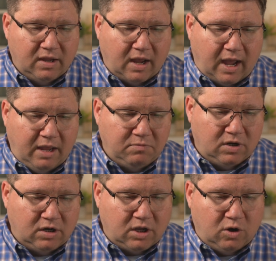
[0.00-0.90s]
I'm
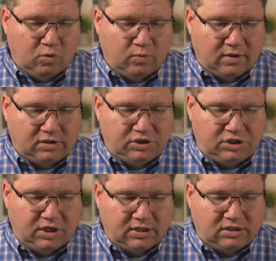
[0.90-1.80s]
going to go with
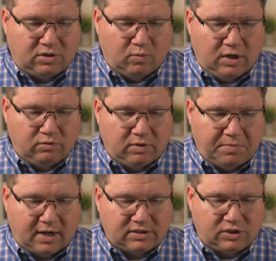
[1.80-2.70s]
just the one
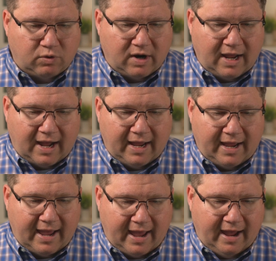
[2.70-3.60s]
repository I
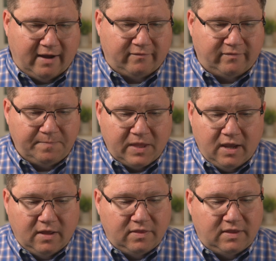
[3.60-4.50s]
have.
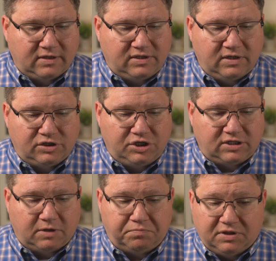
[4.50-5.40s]
This is
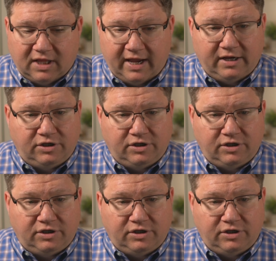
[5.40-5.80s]
just a plain